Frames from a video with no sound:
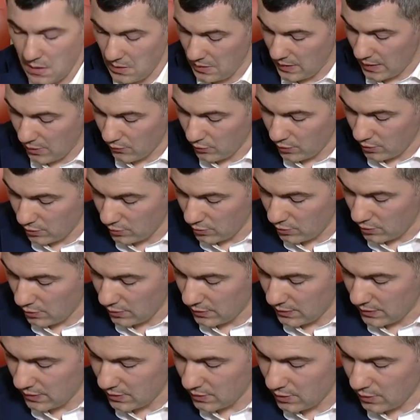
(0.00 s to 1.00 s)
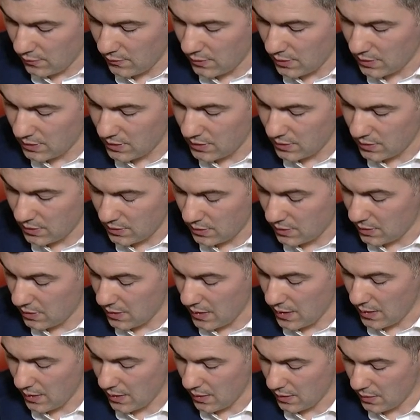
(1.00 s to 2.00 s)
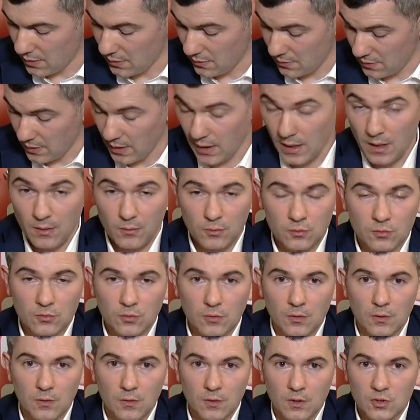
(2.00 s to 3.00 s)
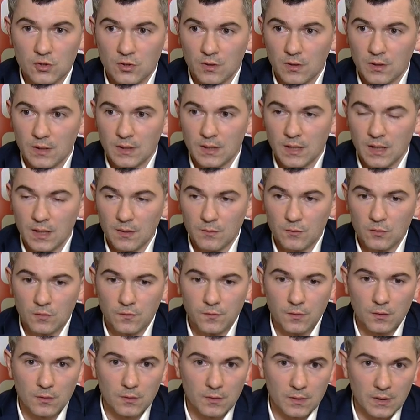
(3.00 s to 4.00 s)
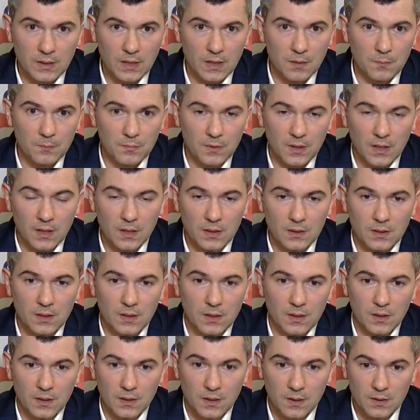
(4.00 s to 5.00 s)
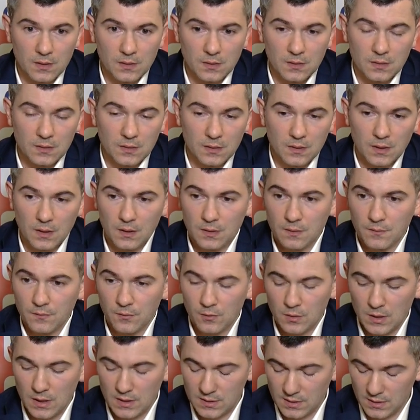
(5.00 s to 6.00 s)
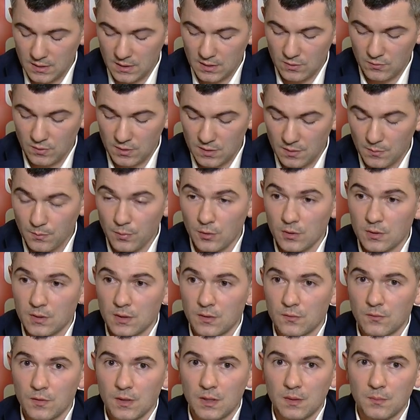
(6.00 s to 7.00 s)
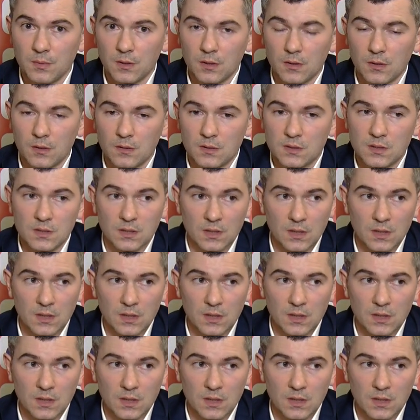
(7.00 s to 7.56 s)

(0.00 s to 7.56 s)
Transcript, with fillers: How we control turnovers, and yeah, I want to congratulate them to following game plan, and and for us this was important win, because